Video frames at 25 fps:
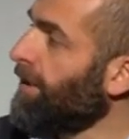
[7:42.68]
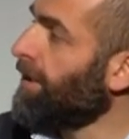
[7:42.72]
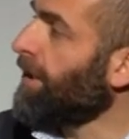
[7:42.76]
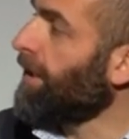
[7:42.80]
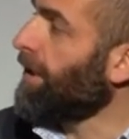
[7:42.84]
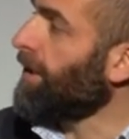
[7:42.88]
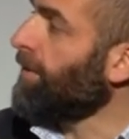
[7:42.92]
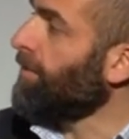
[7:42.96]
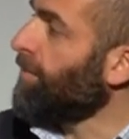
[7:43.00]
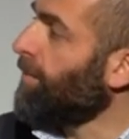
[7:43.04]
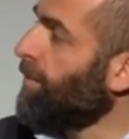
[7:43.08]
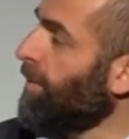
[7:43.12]

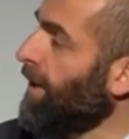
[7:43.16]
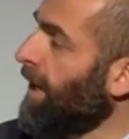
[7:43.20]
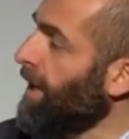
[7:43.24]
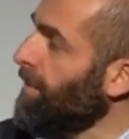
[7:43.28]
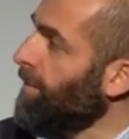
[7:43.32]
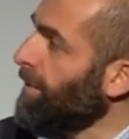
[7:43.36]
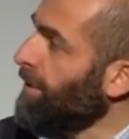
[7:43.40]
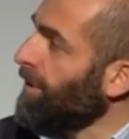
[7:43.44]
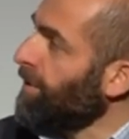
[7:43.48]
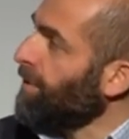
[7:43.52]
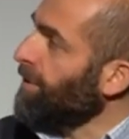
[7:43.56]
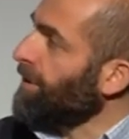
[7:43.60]
and we're
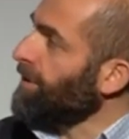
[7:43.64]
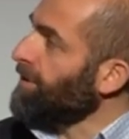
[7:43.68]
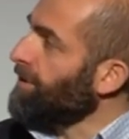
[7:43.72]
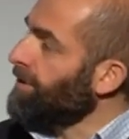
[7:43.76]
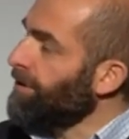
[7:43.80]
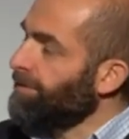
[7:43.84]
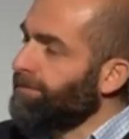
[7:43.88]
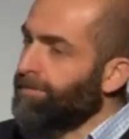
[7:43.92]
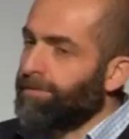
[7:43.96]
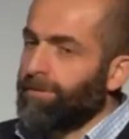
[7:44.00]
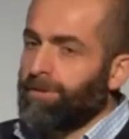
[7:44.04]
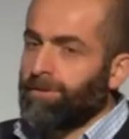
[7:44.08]
able to look at
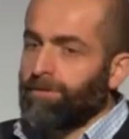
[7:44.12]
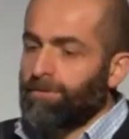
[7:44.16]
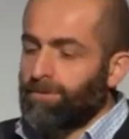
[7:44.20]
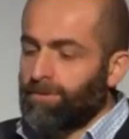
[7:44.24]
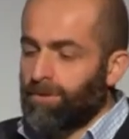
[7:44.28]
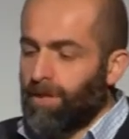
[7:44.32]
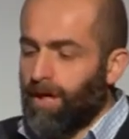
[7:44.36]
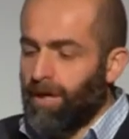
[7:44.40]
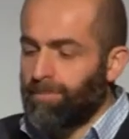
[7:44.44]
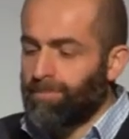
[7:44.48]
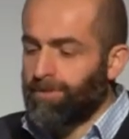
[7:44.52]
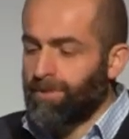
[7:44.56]
different
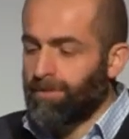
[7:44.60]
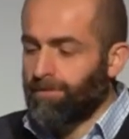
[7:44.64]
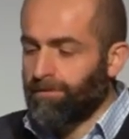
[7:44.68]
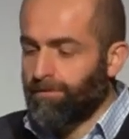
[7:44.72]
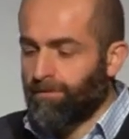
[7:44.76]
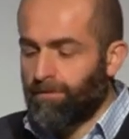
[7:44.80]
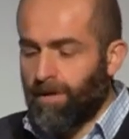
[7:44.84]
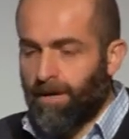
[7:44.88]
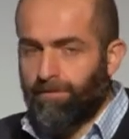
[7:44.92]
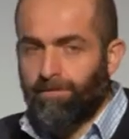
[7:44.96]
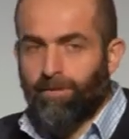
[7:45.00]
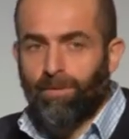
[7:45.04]
types of
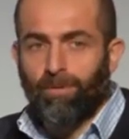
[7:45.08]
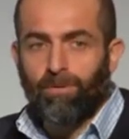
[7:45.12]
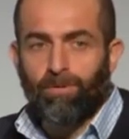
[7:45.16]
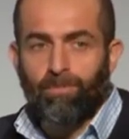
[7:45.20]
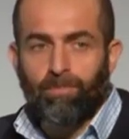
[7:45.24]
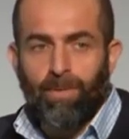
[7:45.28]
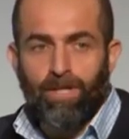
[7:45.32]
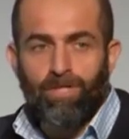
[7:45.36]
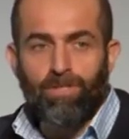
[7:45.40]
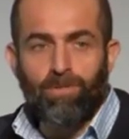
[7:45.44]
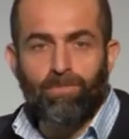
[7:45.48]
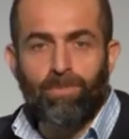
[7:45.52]
graphical
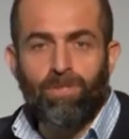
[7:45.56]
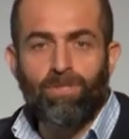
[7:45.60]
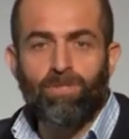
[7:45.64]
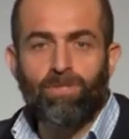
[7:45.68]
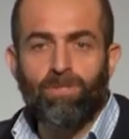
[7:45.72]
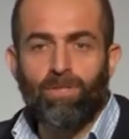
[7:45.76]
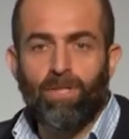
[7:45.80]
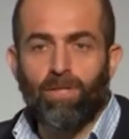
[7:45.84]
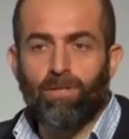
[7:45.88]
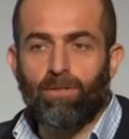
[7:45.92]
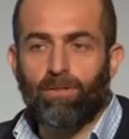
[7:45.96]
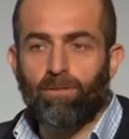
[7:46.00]
measurements
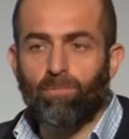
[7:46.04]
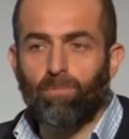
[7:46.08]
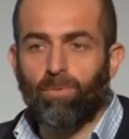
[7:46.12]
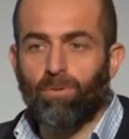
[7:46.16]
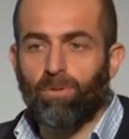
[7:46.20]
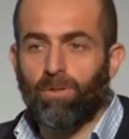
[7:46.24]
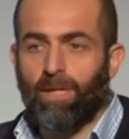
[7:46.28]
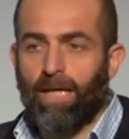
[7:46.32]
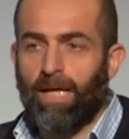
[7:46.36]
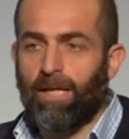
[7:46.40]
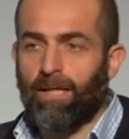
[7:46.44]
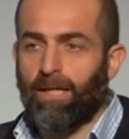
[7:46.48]
that
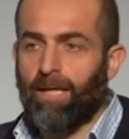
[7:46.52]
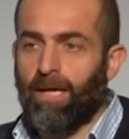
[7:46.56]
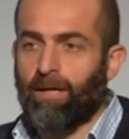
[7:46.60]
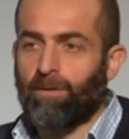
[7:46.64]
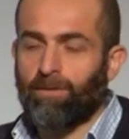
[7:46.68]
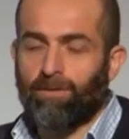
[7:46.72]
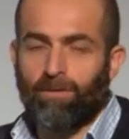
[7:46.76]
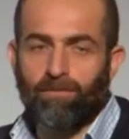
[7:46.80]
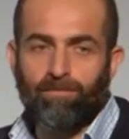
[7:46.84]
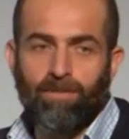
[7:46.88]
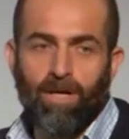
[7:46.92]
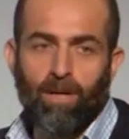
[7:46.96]
will allow
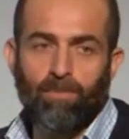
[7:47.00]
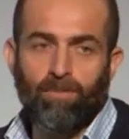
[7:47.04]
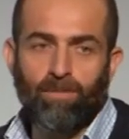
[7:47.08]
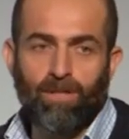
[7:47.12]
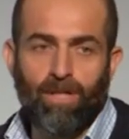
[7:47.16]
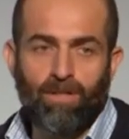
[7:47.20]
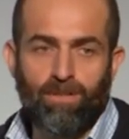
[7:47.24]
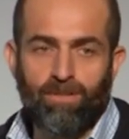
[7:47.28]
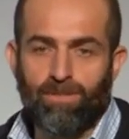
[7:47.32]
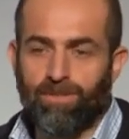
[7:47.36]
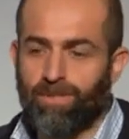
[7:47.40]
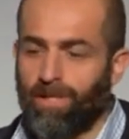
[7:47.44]
your farmer to
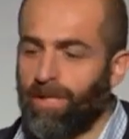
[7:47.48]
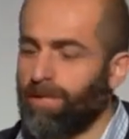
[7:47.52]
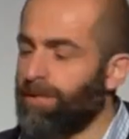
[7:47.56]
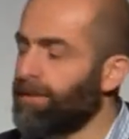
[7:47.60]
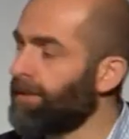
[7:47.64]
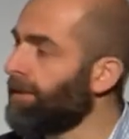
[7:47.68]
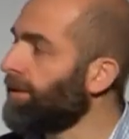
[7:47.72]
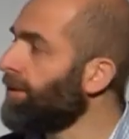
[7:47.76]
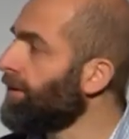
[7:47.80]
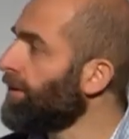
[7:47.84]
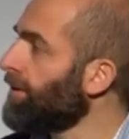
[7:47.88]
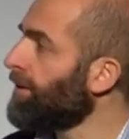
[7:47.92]
understand
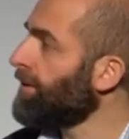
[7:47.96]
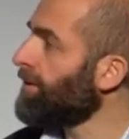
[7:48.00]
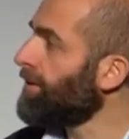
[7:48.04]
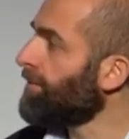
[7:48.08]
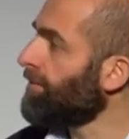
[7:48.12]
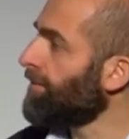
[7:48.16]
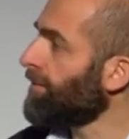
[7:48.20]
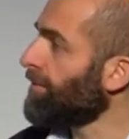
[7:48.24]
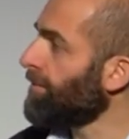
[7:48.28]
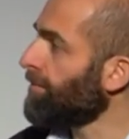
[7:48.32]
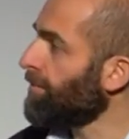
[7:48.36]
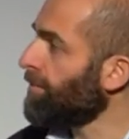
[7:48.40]
the
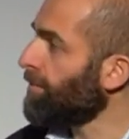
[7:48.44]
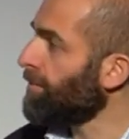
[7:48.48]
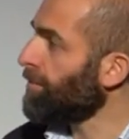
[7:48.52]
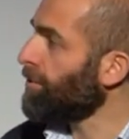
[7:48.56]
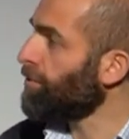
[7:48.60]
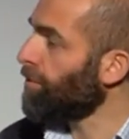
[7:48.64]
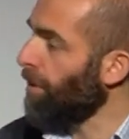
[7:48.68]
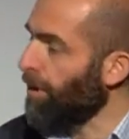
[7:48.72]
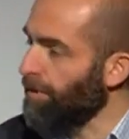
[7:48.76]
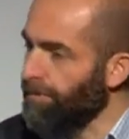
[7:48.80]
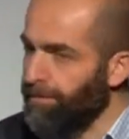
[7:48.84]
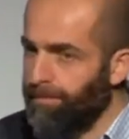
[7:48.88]
different
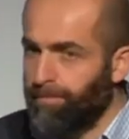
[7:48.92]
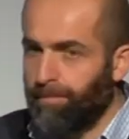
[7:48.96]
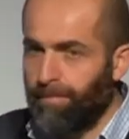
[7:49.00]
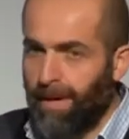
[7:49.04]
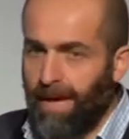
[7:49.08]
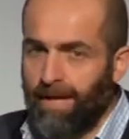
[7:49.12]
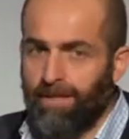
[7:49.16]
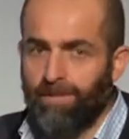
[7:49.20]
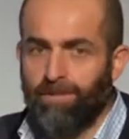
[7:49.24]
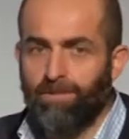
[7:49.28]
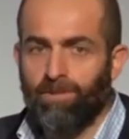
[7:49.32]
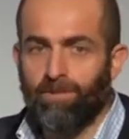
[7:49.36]
growth
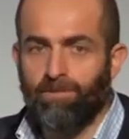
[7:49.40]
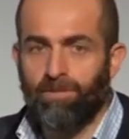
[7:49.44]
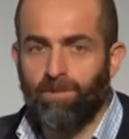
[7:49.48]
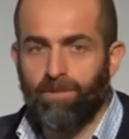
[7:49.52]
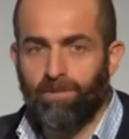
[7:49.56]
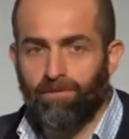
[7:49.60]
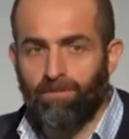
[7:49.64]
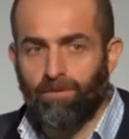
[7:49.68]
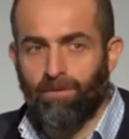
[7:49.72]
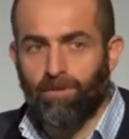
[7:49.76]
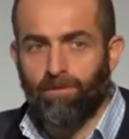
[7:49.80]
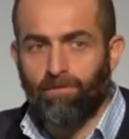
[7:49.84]
patterns of the
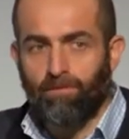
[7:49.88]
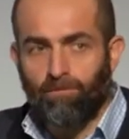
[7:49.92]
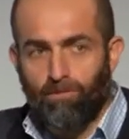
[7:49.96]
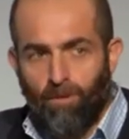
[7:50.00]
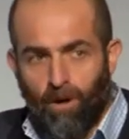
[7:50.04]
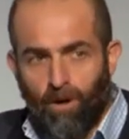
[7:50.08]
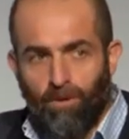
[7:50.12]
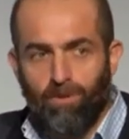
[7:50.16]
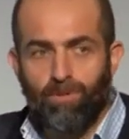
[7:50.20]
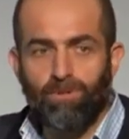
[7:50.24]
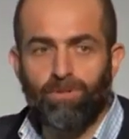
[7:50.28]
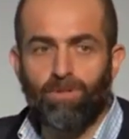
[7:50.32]
different
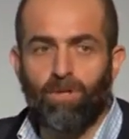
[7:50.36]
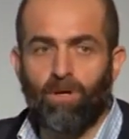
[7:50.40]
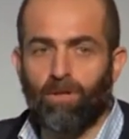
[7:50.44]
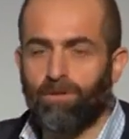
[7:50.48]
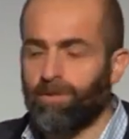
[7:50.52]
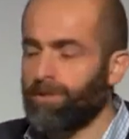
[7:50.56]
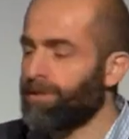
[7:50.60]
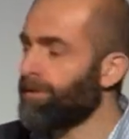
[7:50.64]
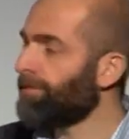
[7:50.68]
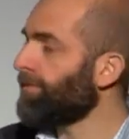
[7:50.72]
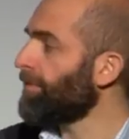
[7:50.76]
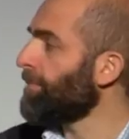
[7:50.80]
rows on
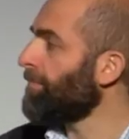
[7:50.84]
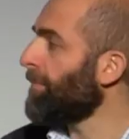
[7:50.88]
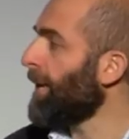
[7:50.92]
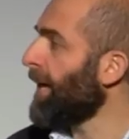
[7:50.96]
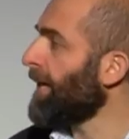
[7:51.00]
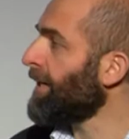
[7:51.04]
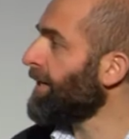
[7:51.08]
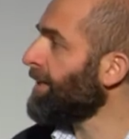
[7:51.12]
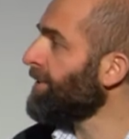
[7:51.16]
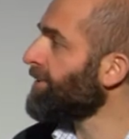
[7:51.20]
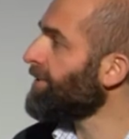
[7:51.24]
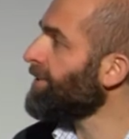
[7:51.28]
the different
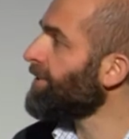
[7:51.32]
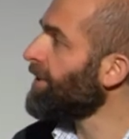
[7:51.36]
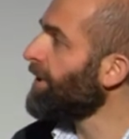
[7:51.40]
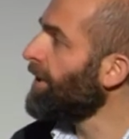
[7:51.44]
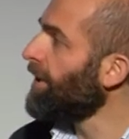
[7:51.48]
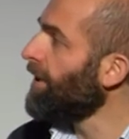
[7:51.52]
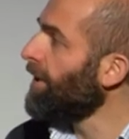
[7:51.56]
paddocks,